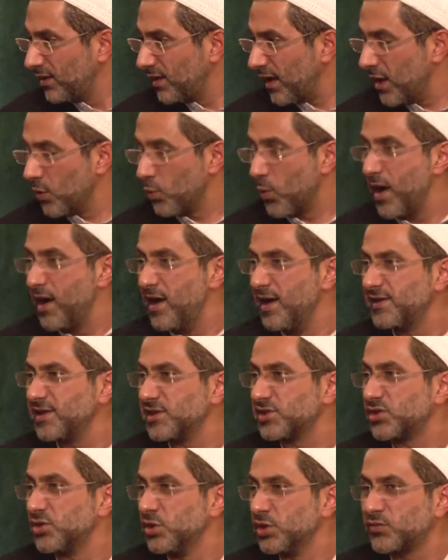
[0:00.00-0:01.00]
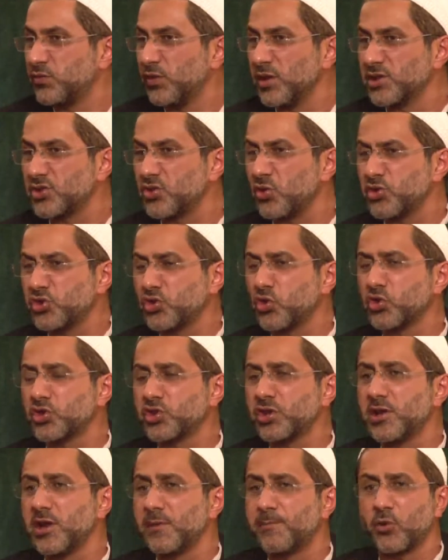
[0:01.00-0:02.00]
and where it is useful and
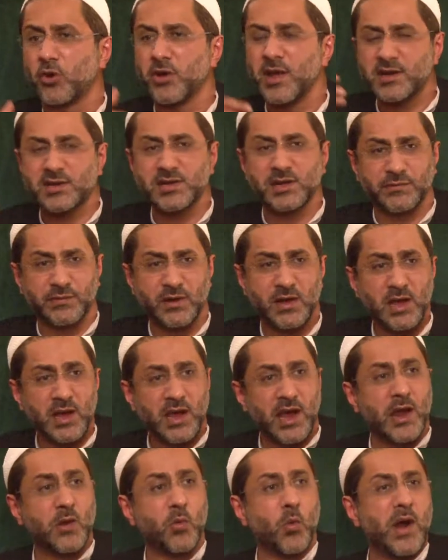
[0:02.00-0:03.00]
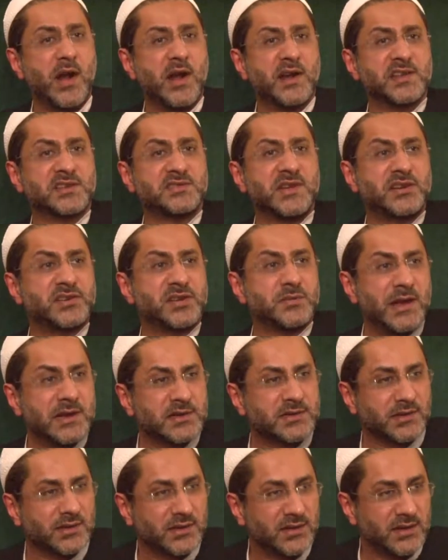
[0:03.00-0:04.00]
socially productive, and where it is
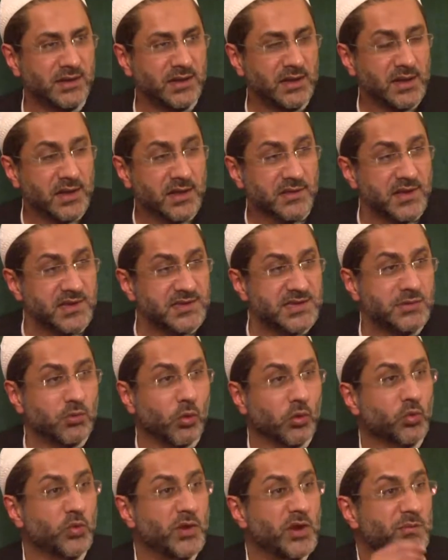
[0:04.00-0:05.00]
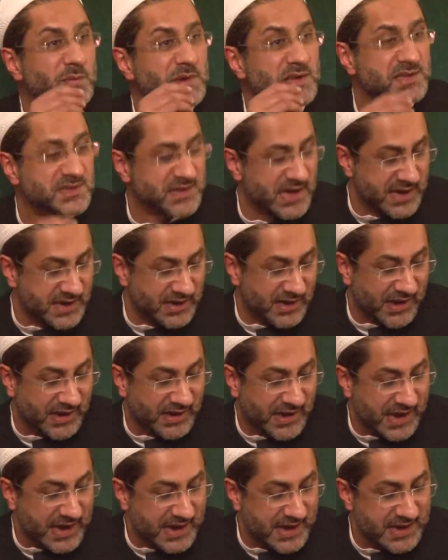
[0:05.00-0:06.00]
detrimental. This is what we have been saying
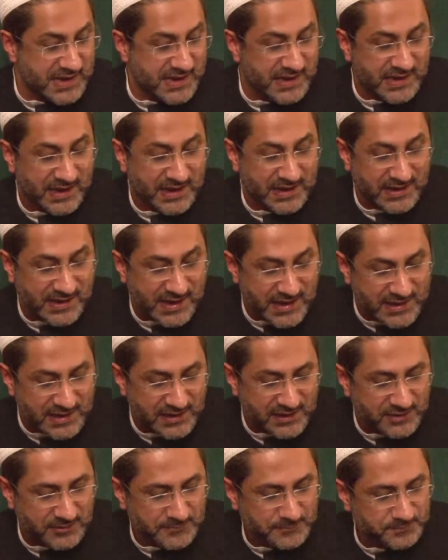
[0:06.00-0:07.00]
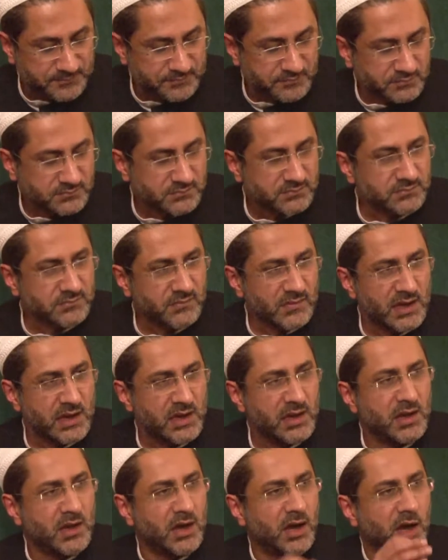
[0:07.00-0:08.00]
again and again
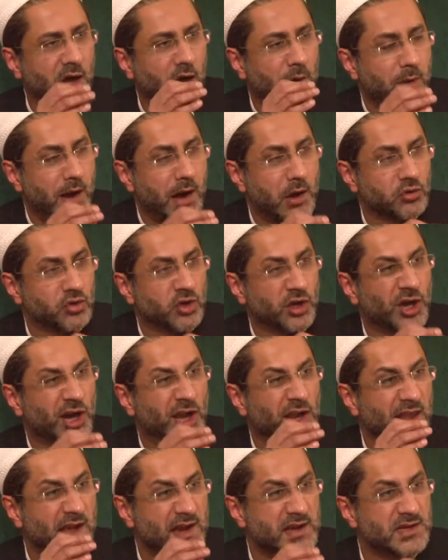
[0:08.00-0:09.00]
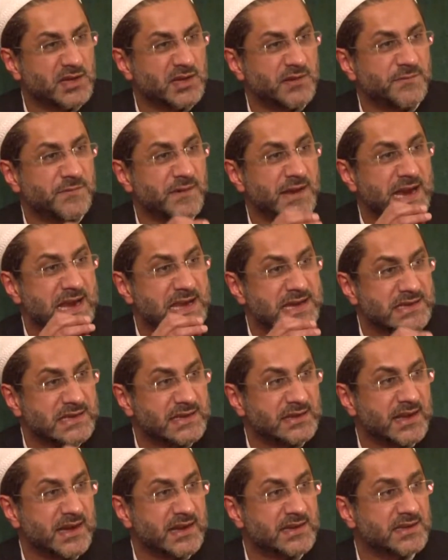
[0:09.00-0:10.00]
about the collective
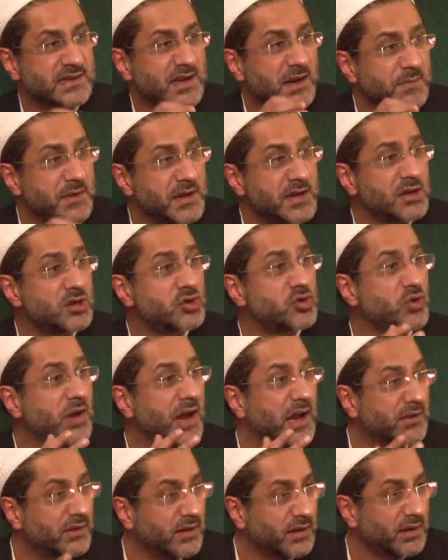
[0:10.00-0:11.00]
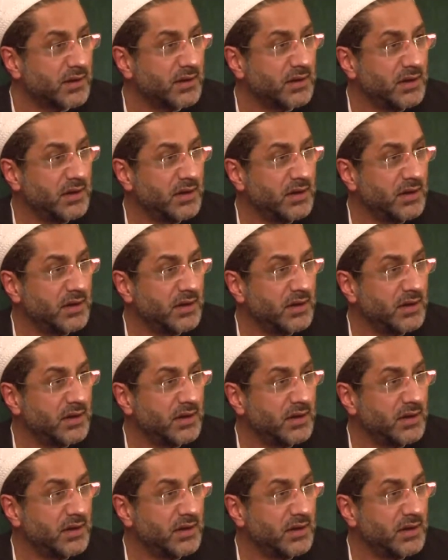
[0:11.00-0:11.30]
intellect coming together.